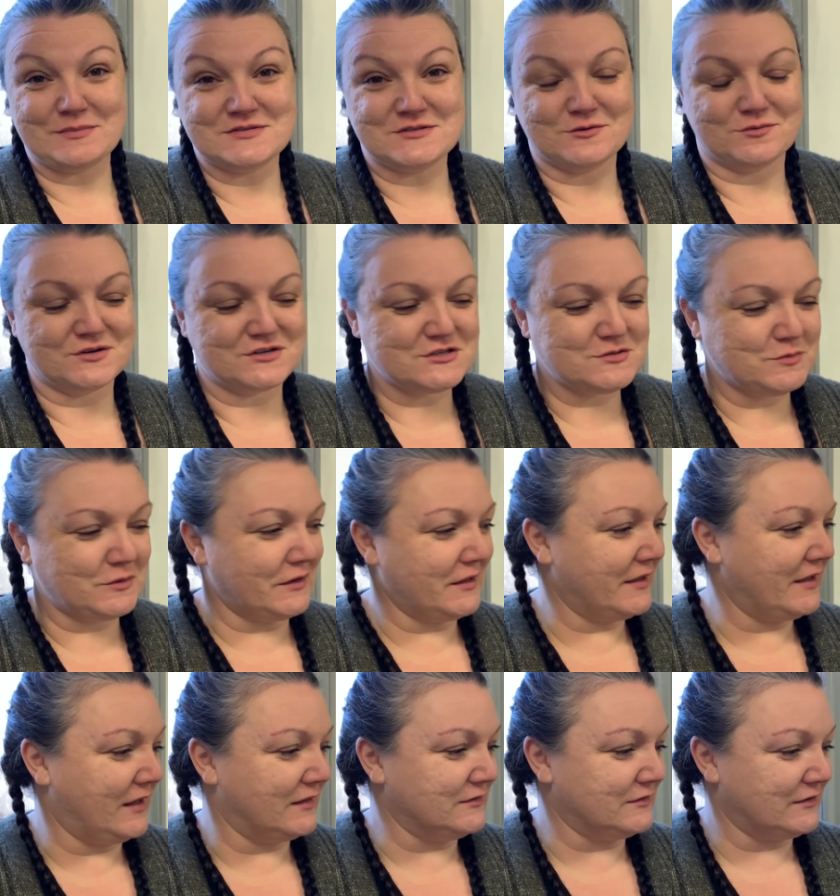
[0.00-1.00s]
So we're just
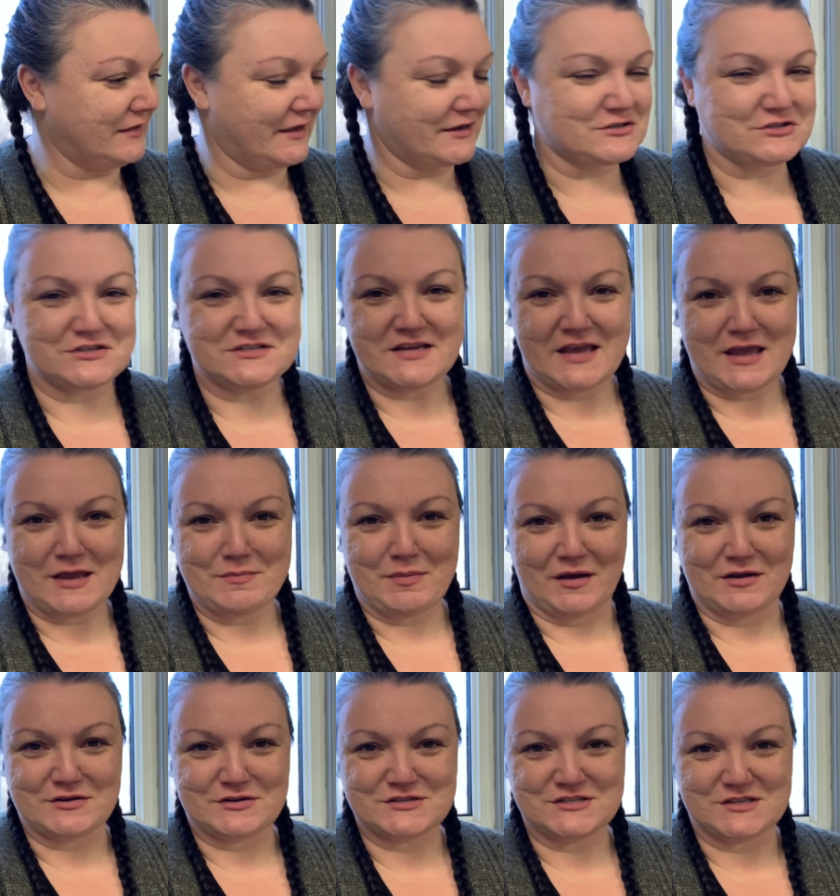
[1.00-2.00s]
putting a little extra tape
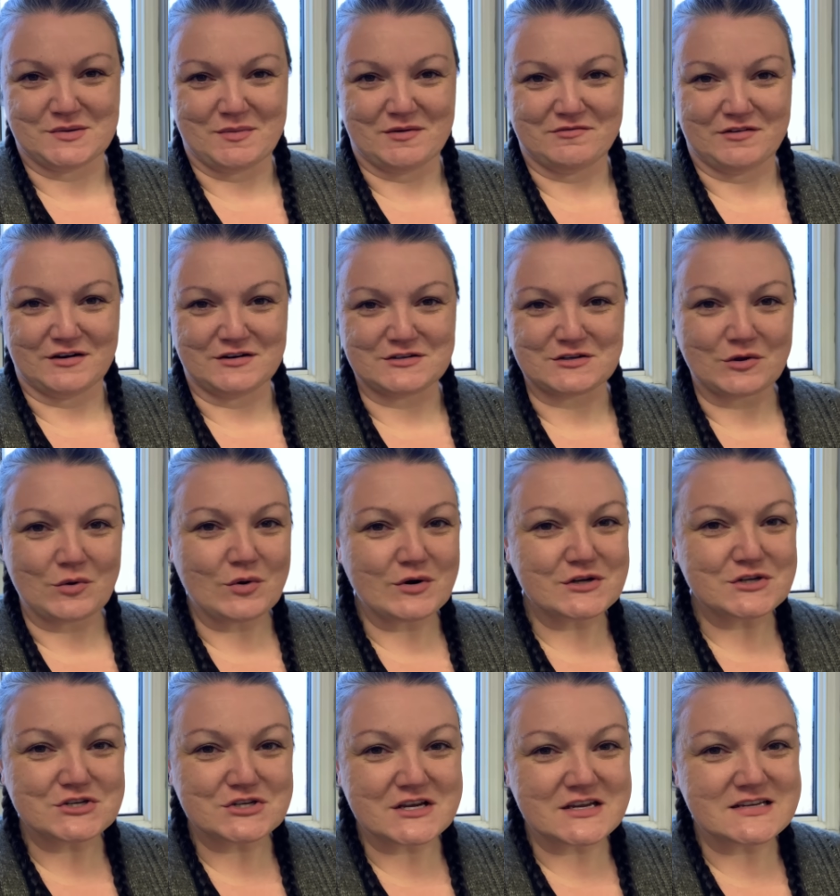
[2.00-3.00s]
under some of our decor
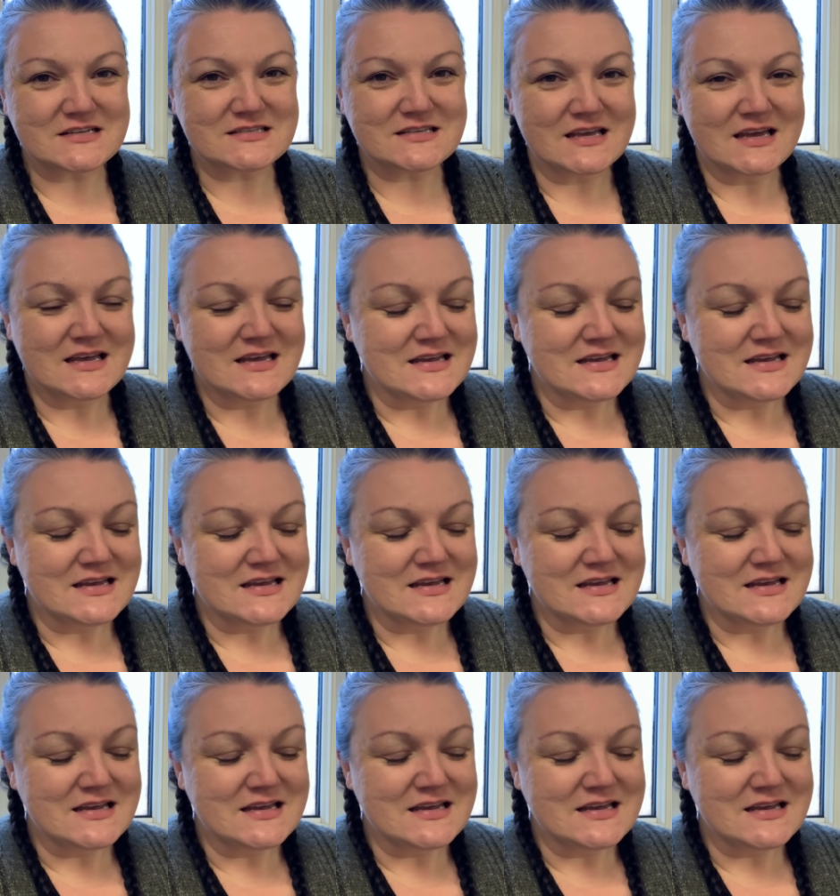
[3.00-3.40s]
trees